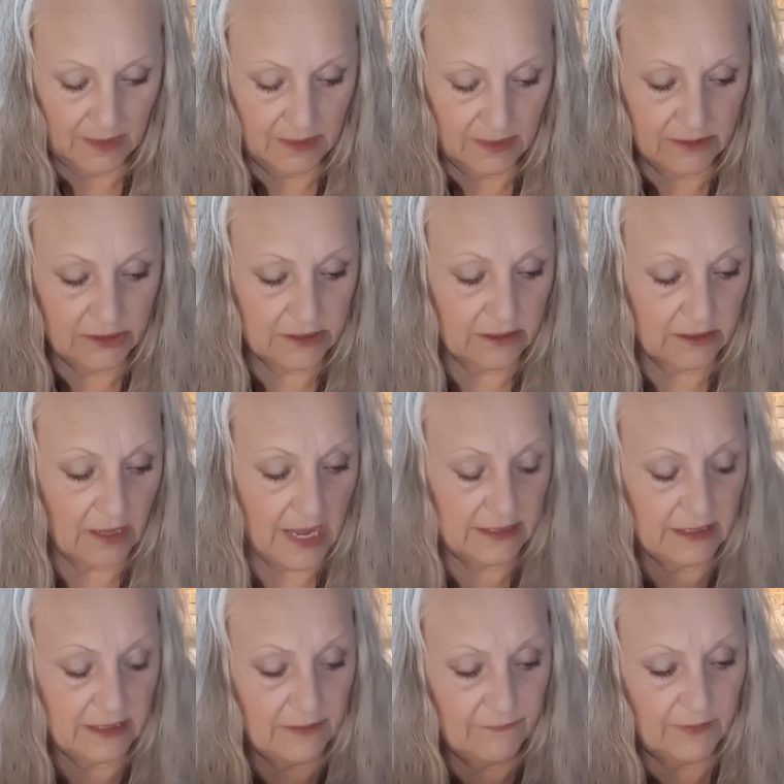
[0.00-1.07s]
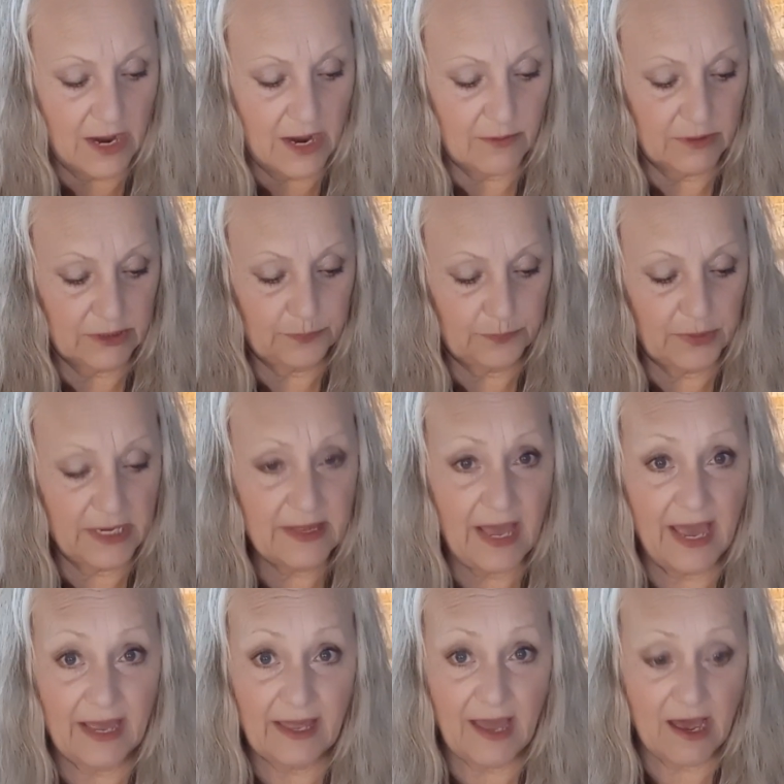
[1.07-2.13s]
Just lightly floured. Spray the
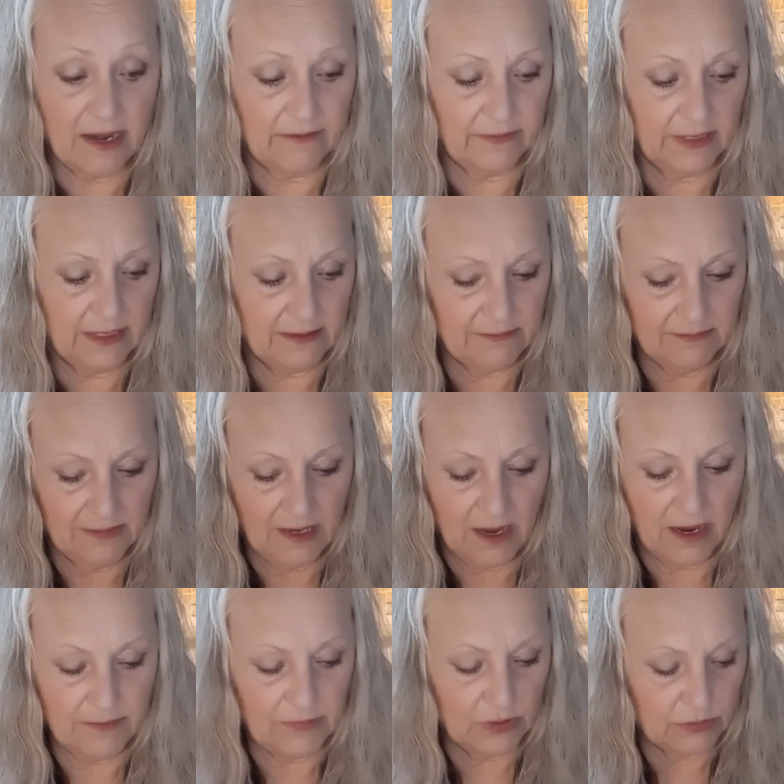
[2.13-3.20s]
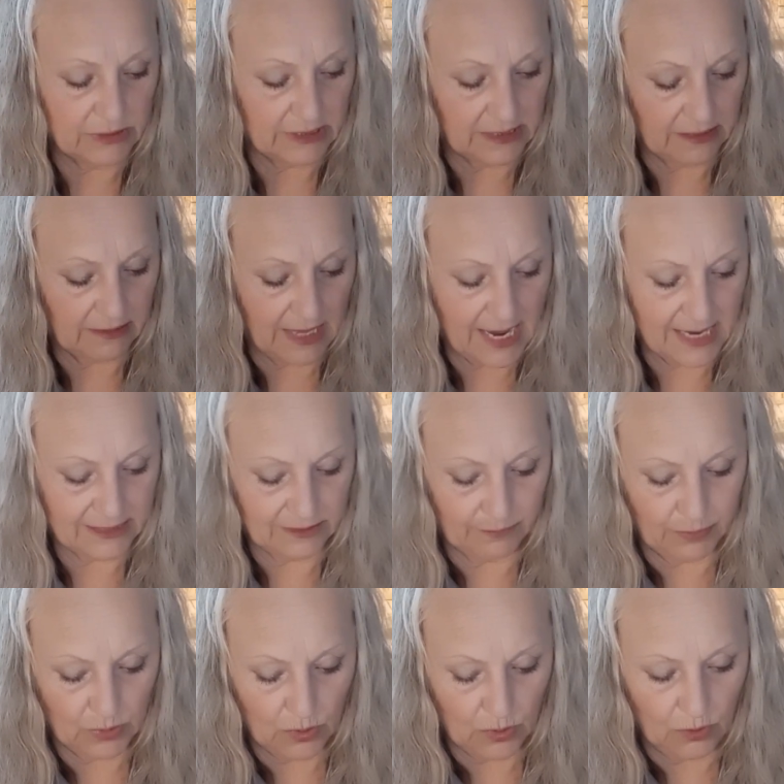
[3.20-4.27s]
heck out of it. I'm using a glass
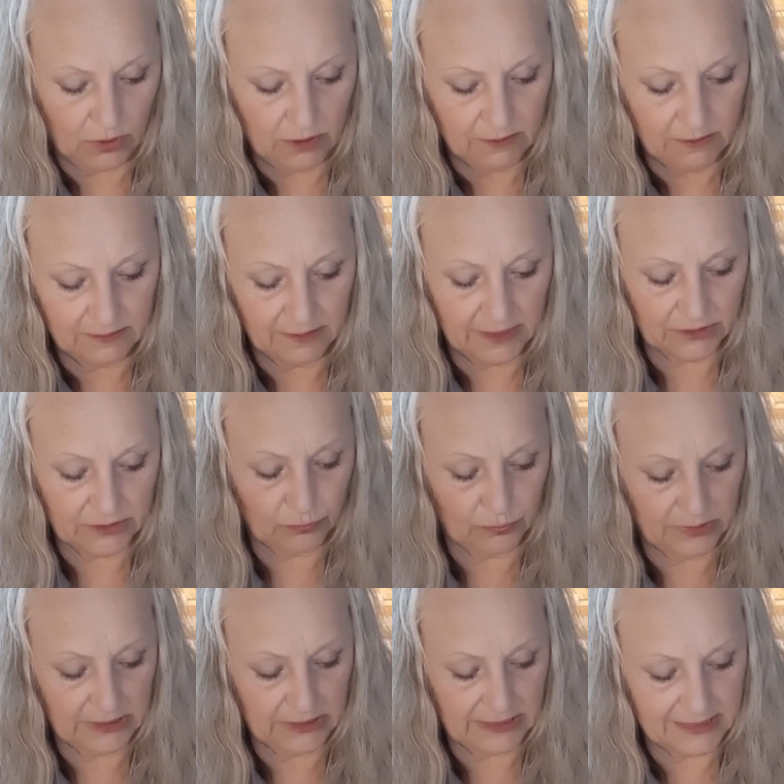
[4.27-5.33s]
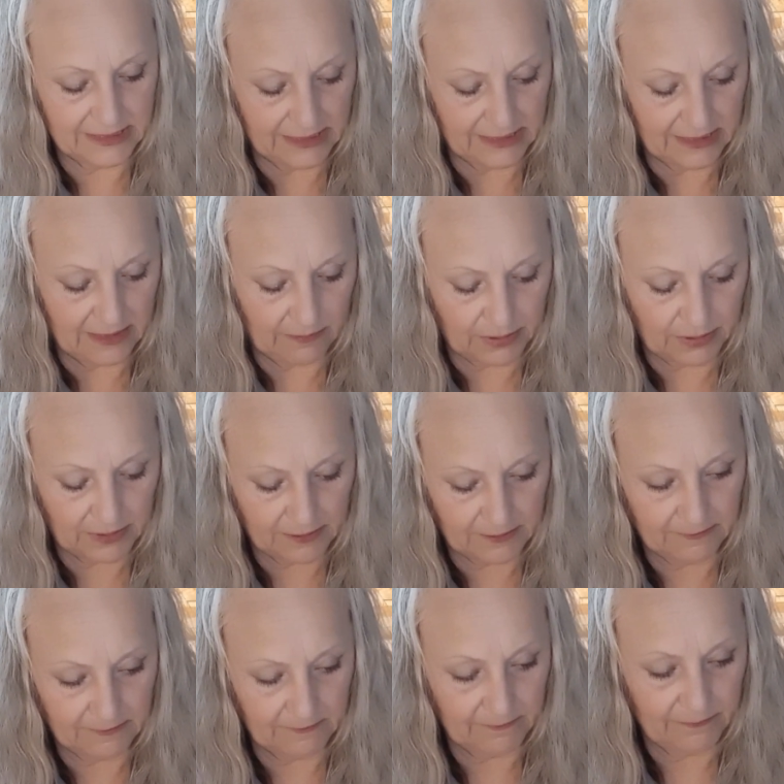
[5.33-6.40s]
bowl that's really deep.
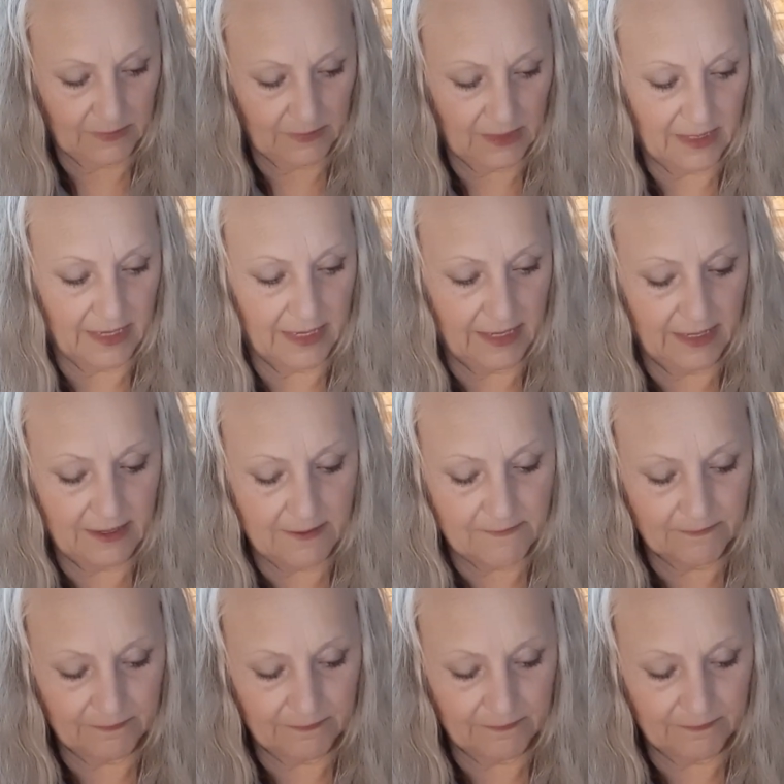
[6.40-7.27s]
Okay.